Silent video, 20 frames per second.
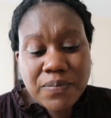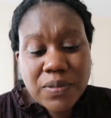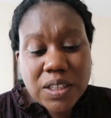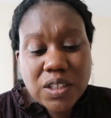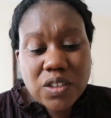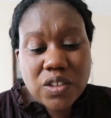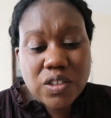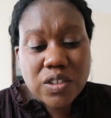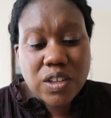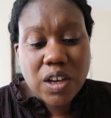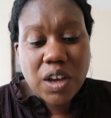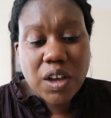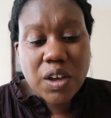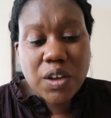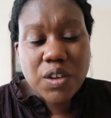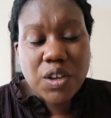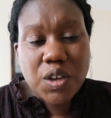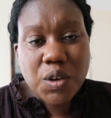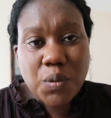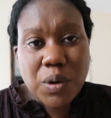
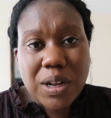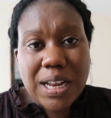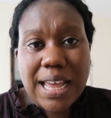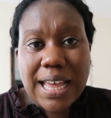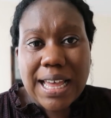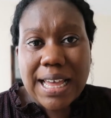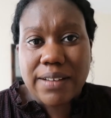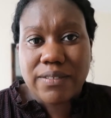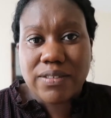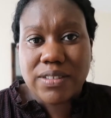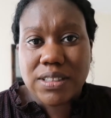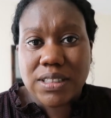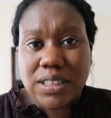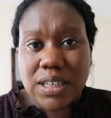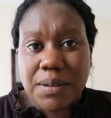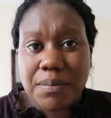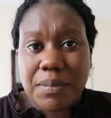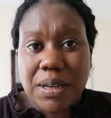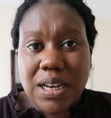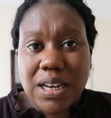So you want to have
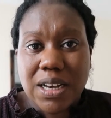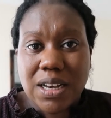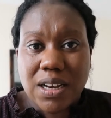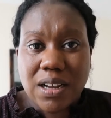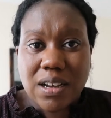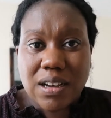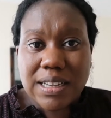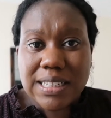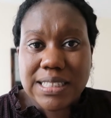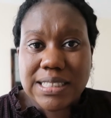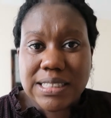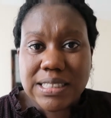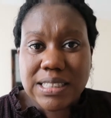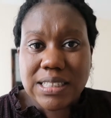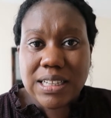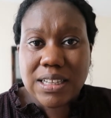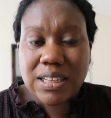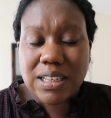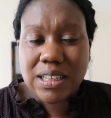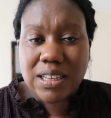some nice,
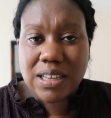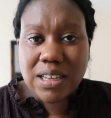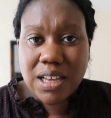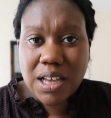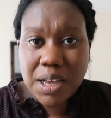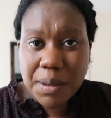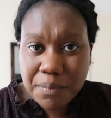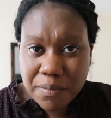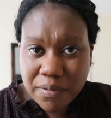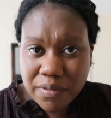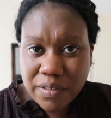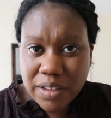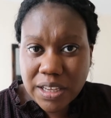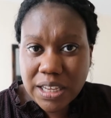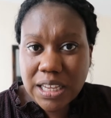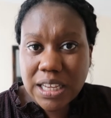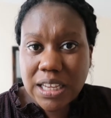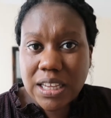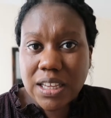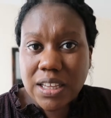
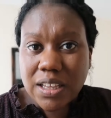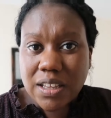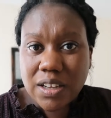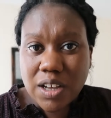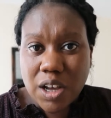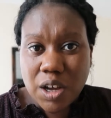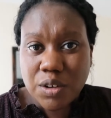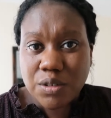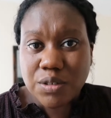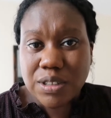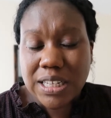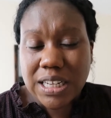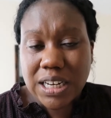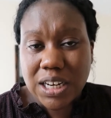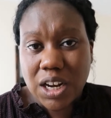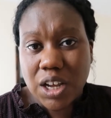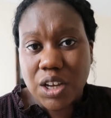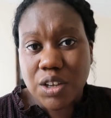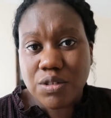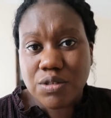comfy, cozy
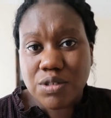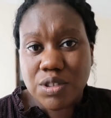clothes